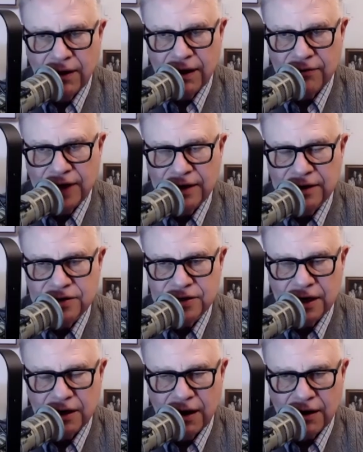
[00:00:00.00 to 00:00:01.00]
of energy,
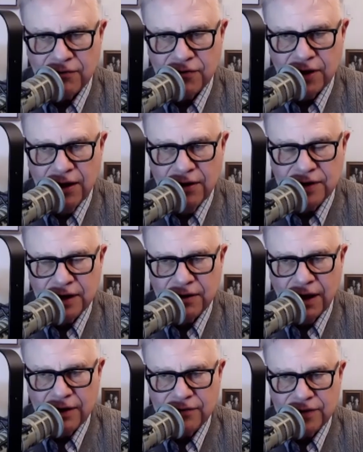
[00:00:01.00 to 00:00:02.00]
a lot of love, and a
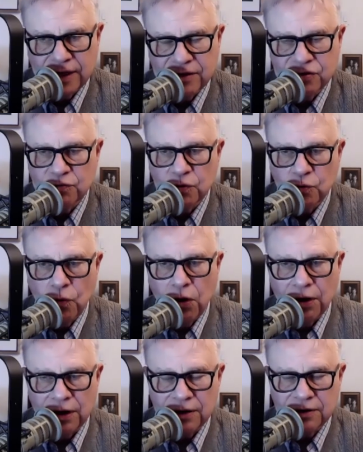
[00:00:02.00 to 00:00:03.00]
lot of things you would
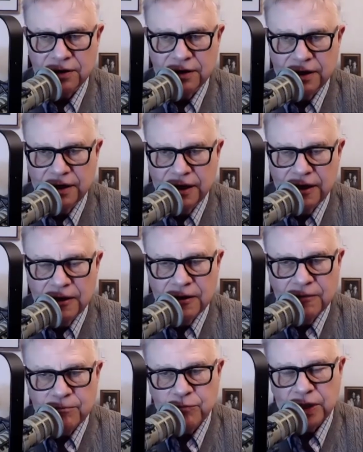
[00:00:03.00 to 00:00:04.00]
want. But